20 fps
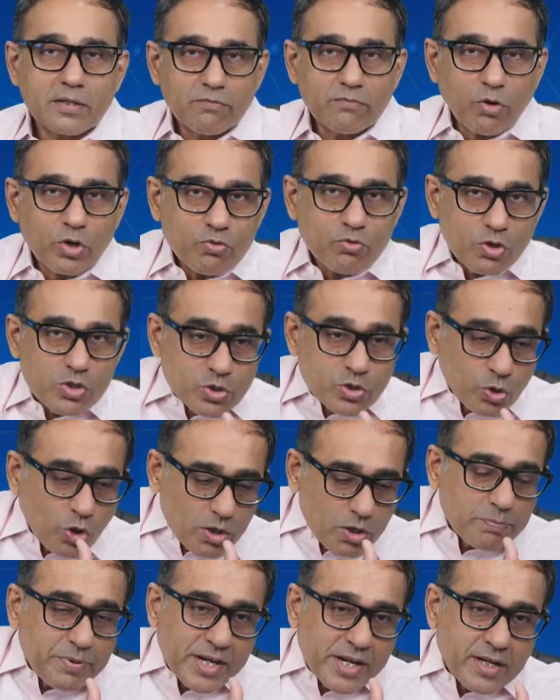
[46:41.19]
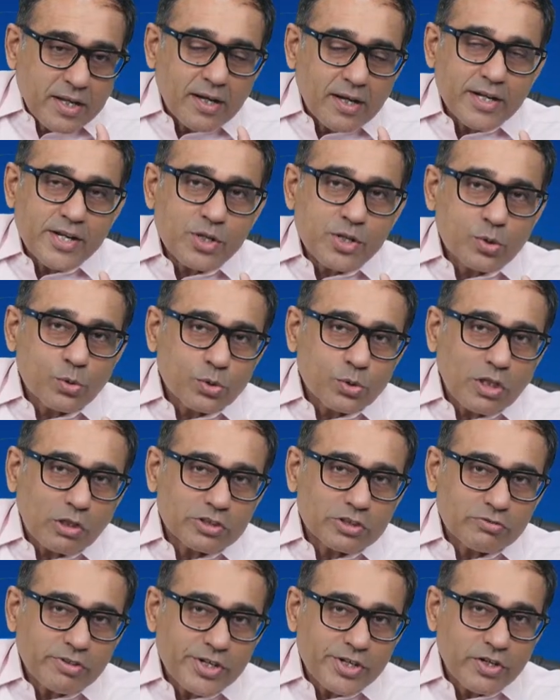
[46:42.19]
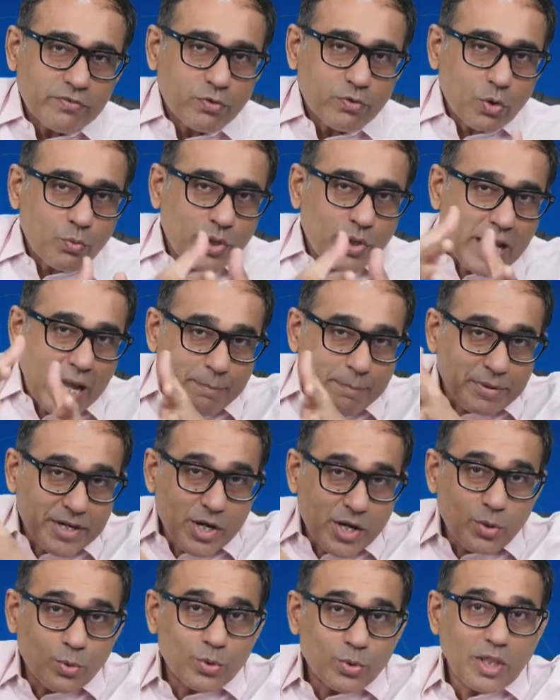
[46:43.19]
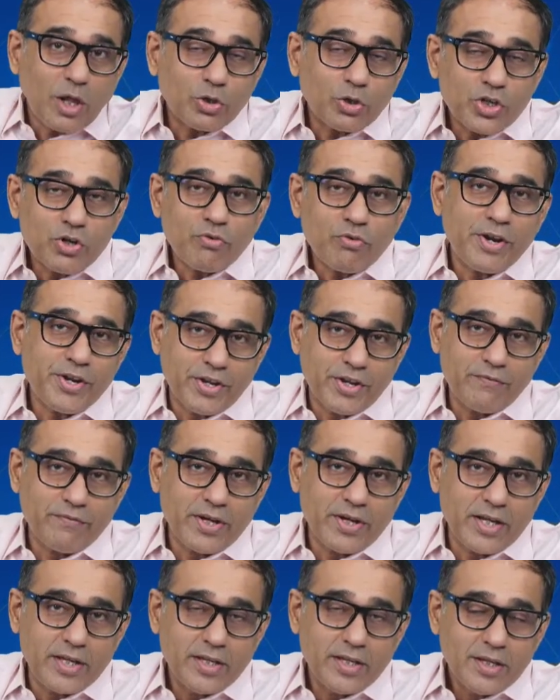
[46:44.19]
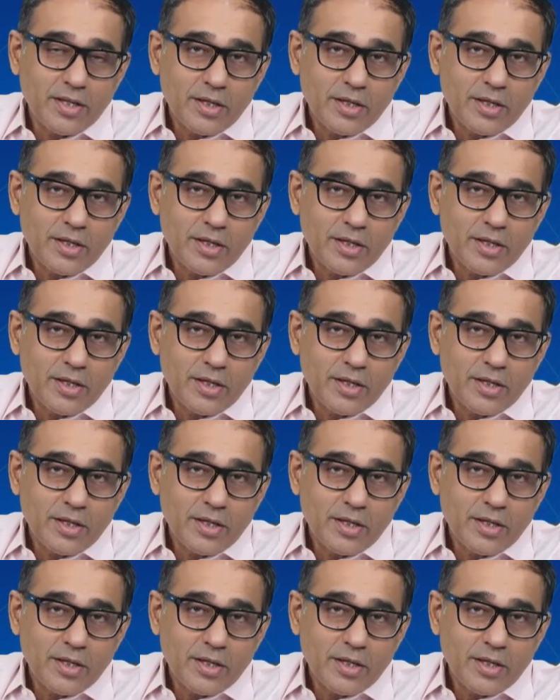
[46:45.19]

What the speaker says: what was not been done in 2024 will happen in 2025